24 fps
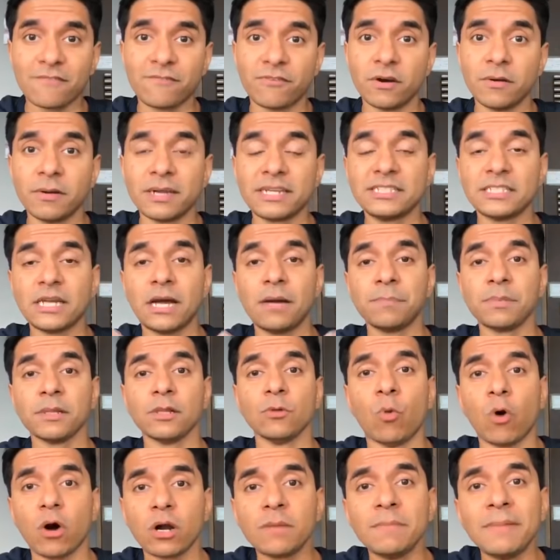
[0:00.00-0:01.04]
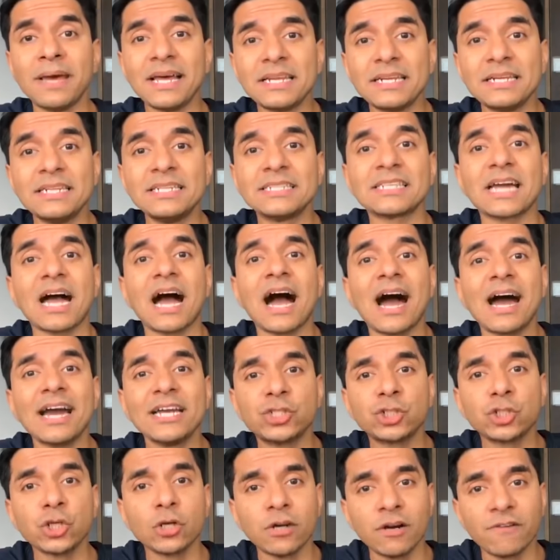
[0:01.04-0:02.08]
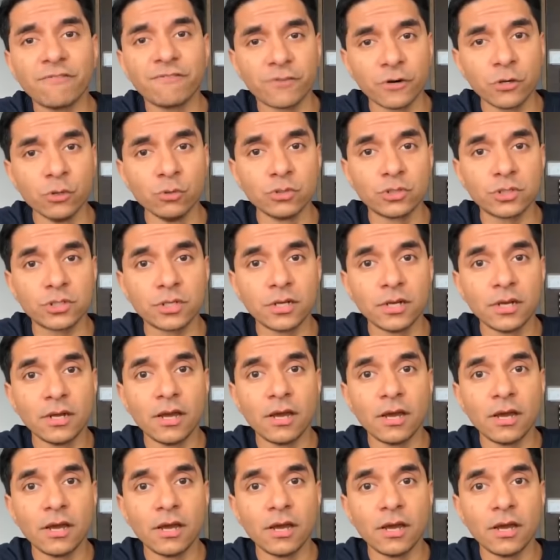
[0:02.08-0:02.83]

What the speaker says: Like, for example, watermelon is a high sugar fruit.